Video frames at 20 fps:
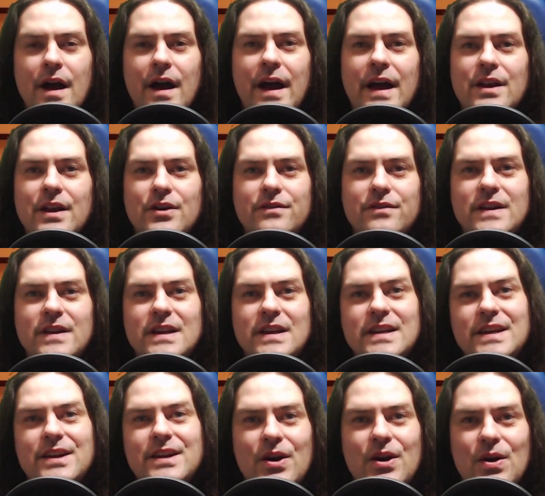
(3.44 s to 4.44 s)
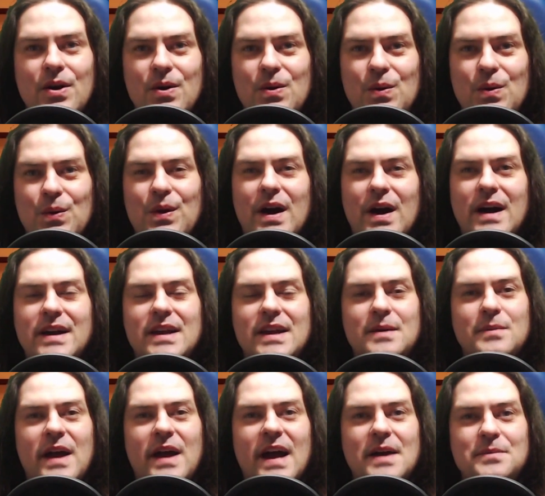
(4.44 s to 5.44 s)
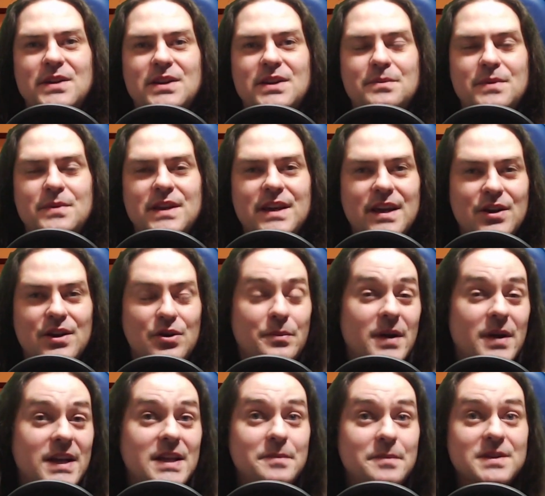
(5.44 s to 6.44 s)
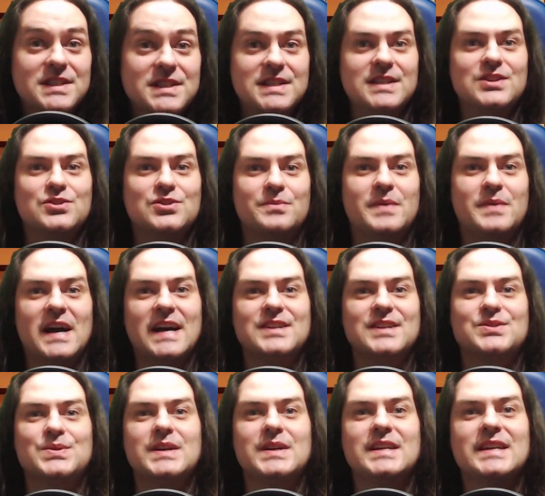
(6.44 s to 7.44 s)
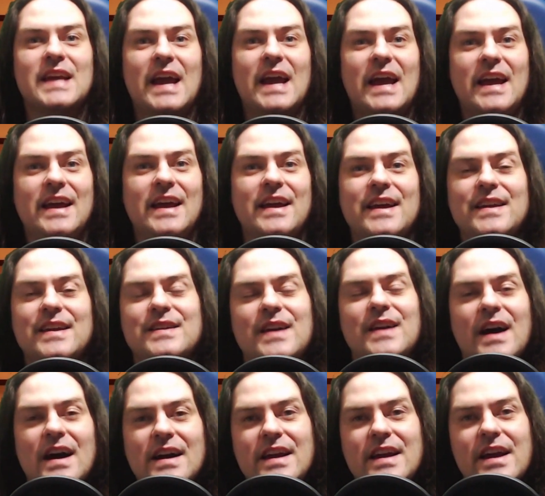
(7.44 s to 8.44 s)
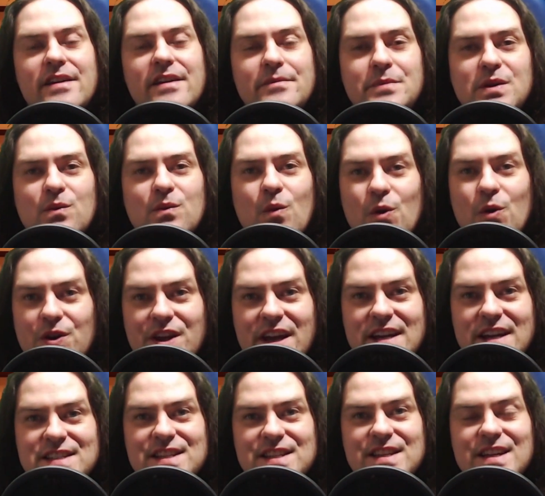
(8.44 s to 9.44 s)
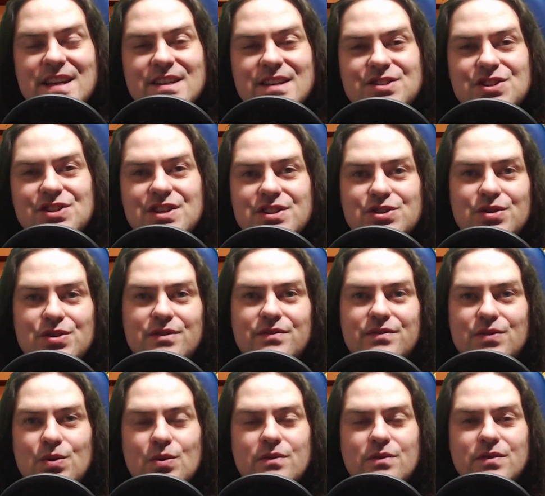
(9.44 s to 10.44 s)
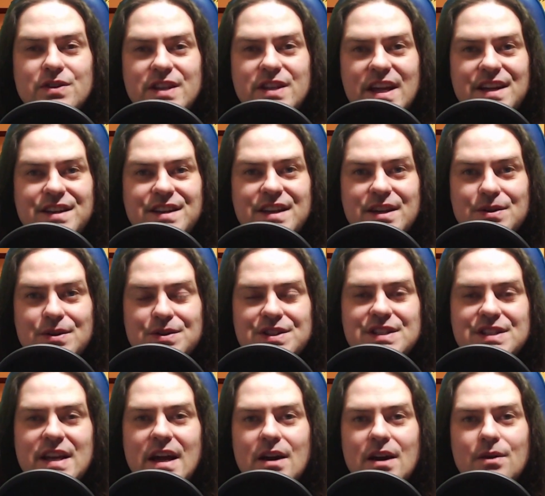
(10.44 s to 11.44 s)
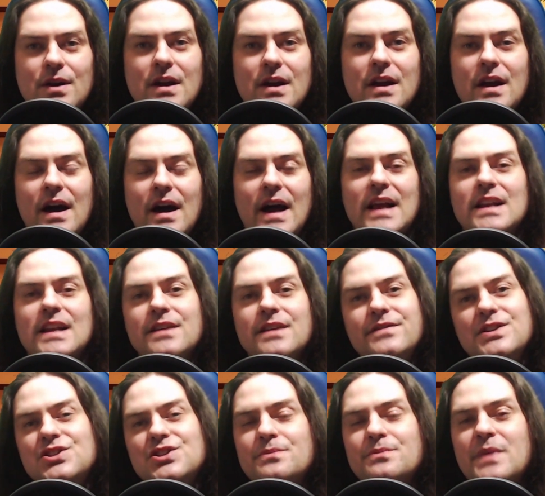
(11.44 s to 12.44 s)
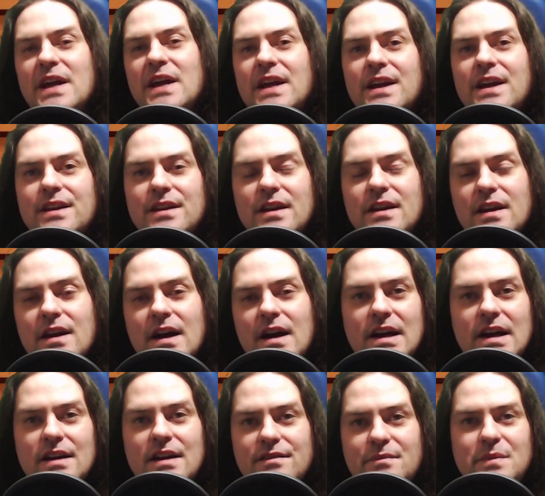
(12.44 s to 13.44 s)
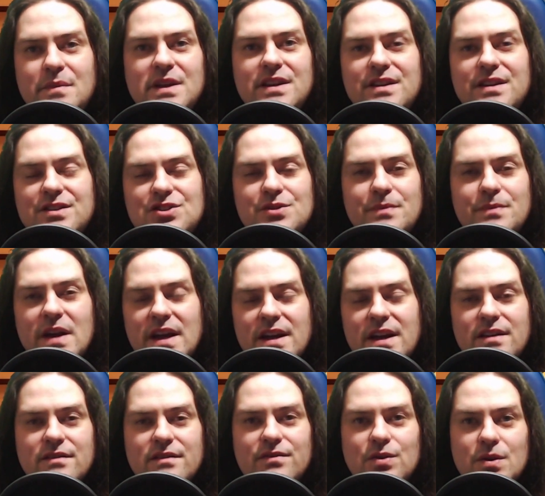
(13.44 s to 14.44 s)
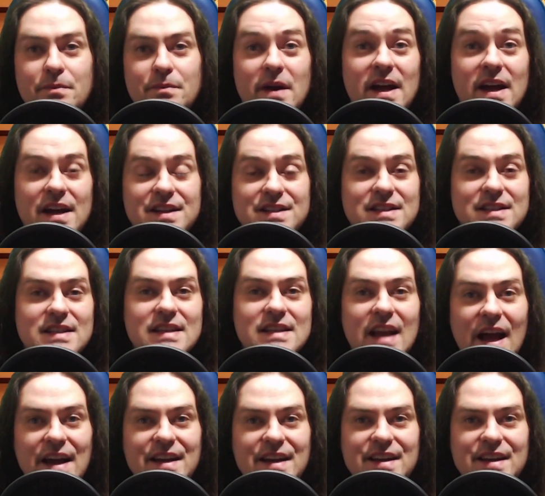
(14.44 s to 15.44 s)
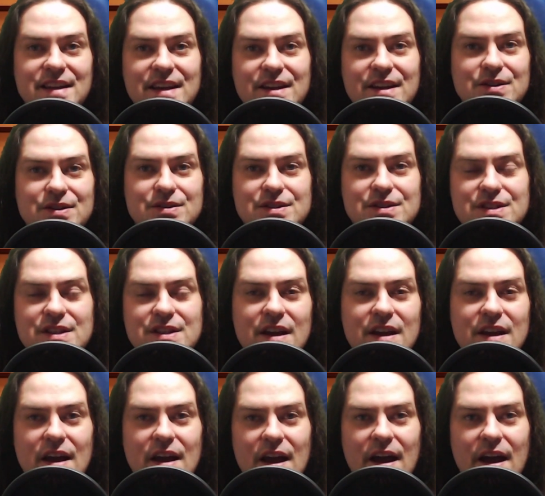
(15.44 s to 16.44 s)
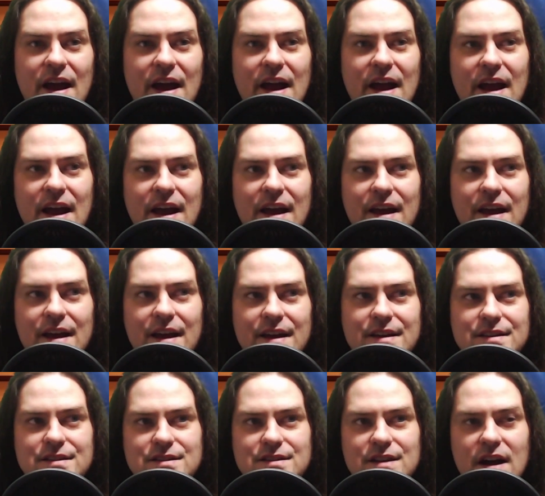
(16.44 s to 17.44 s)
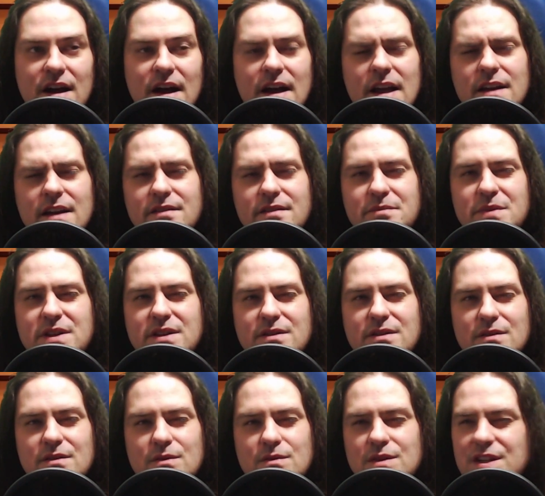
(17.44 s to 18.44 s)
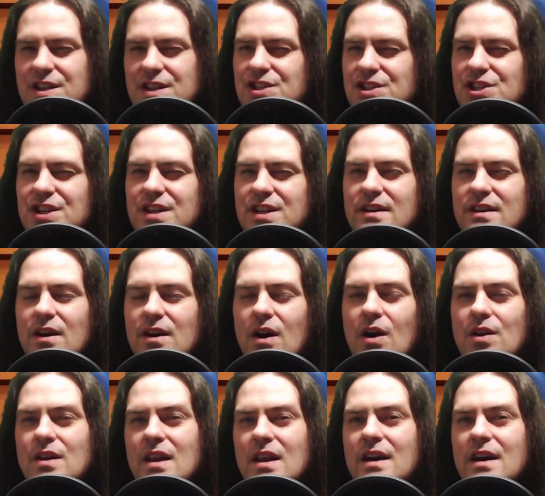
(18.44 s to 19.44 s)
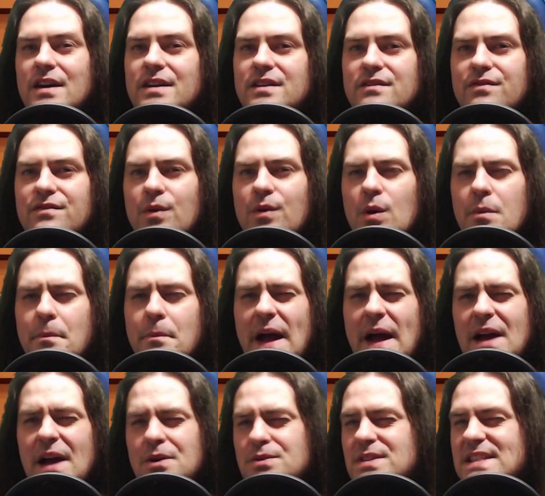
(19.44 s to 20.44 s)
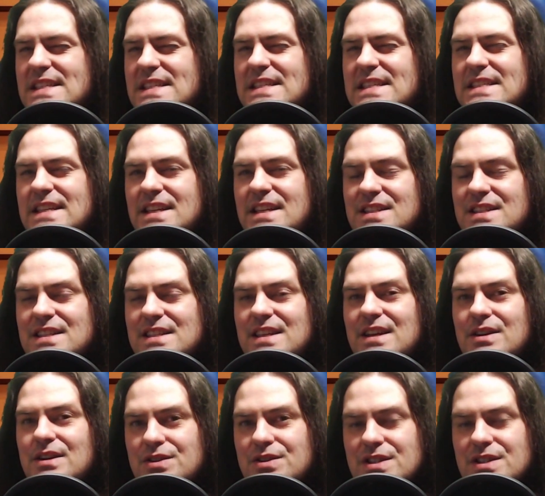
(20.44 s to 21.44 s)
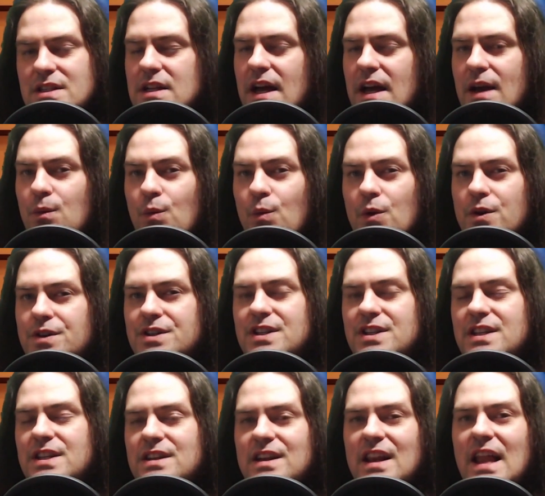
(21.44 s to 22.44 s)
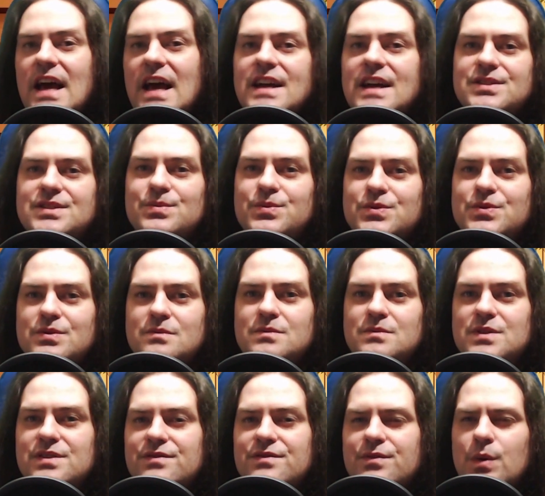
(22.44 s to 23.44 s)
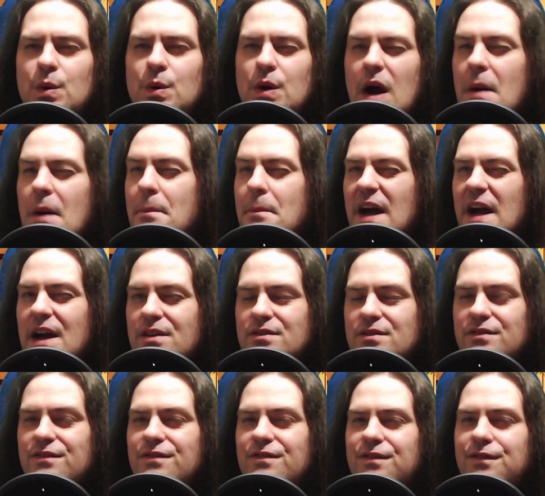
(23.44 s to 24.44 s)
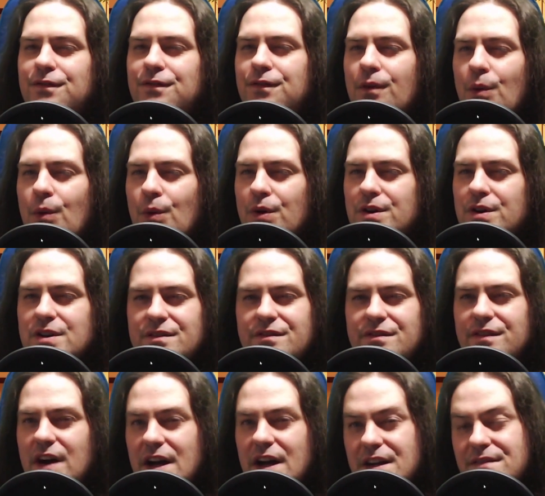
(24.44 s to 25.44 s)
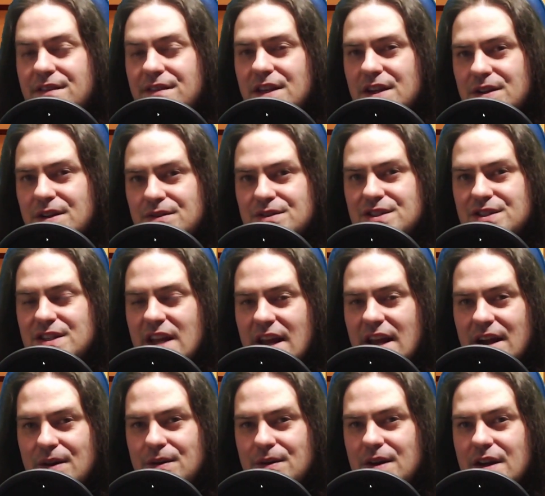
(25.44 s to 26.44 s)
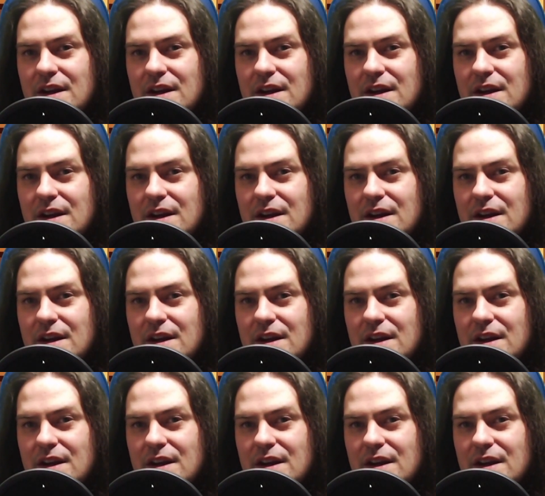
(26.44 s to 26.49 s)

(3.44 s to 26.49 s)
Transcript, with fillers: Hello, Flalingo. I am happy to be here. My name is Teacher Patrick, and I have been working as an English teacher for over 10 years now. I live in Japan. I have been in Japan for the past nine years, and I have been teaching online for about six years, and I worked in classrooms for about four to five years now.